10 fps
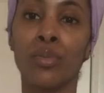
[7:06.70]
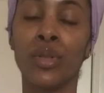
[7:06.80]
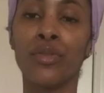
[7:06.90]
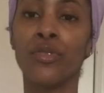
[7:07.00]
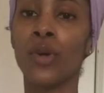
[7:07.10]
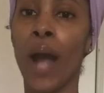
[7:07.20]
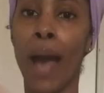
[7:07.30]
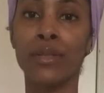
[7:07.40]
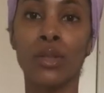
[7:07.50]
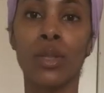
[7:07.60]
beautiful,
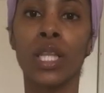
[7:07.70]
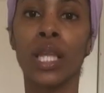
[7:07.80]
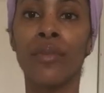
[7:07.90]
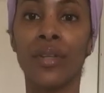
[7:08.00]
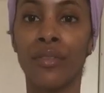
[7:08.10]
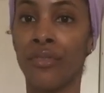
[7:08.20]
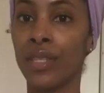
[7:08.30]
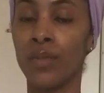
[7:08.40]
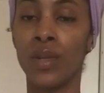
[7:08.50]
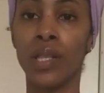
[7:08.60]
absolutely love it. It
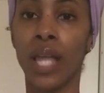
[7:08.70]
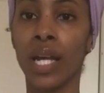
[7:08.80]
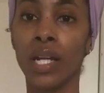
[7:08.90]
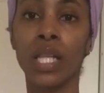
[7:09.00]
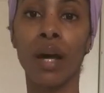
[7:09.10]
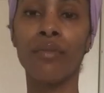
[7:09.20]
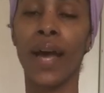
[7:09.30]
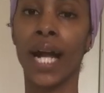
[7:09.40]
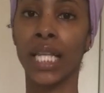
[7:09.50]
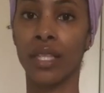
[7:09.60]
fits me like a glove.
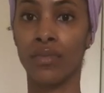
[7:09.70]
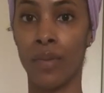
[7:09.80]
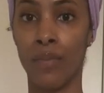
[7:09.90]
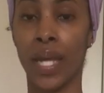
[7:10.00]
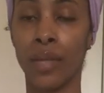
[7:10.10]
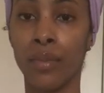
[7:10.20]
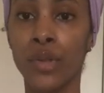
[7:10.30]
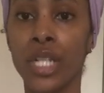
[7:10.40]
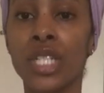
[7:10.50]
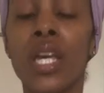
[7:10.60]
I got this from Bec and
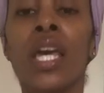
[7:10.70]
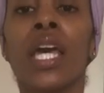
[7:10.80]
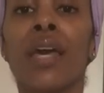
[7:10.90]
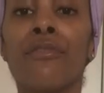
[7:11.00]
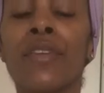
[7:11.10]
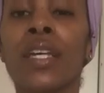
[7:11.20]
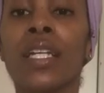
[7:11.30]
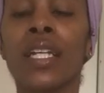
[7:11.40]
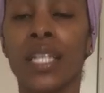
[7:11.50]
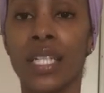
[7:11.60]
Bridge. If
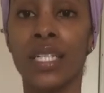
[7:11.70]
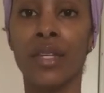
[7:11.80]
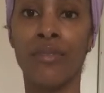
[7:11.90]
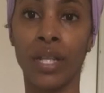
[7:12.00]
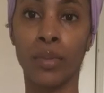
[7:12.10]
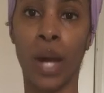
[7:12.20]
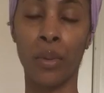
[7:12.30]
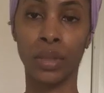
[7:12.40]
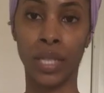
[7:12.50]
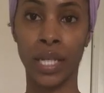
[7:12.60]
it is available, I
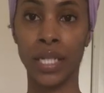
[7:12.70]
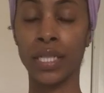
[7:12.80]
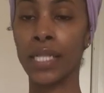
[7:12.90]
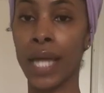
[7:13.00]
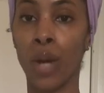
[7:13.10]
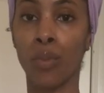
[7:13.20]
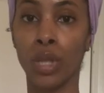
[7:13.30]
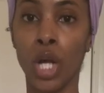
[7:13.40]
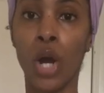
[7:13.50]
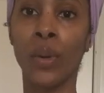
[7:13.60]
will link it down
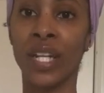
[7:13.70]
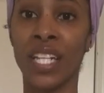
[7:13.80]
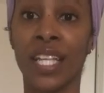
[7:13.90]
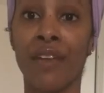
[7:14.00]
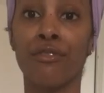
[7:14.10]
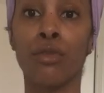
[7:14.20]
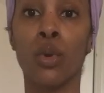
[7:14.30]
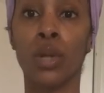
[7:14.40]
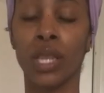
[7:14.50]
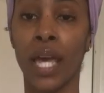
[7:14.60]
below. It is a
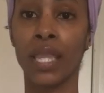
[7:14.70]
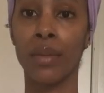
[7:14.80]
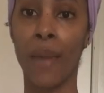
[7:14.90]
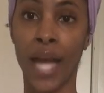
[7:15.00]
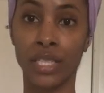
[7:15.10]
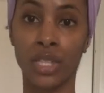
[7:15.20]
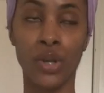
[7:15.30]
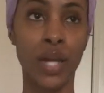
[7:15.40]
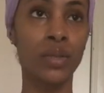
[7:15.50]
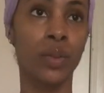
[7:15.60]
floor length maxi
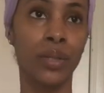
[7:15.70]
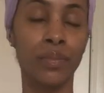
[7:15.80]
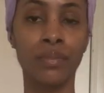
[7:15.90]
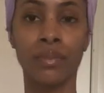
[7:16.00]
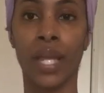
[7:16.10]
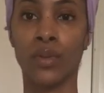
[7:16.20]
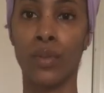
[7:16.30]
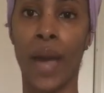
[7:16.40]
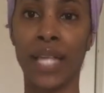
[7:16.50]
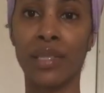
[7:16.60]
dress. Well, that's
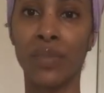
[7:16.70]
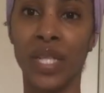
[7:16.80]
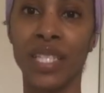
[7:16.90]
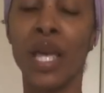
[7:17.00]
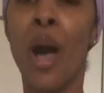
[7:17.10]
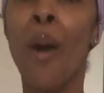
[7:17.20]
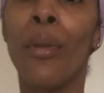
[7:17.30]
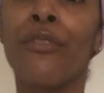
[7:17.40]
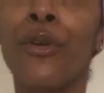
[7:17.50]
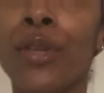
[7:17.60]
what maxi means.
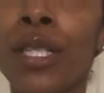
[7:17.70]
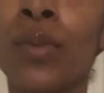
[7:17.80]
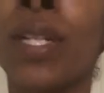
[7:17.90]
But for this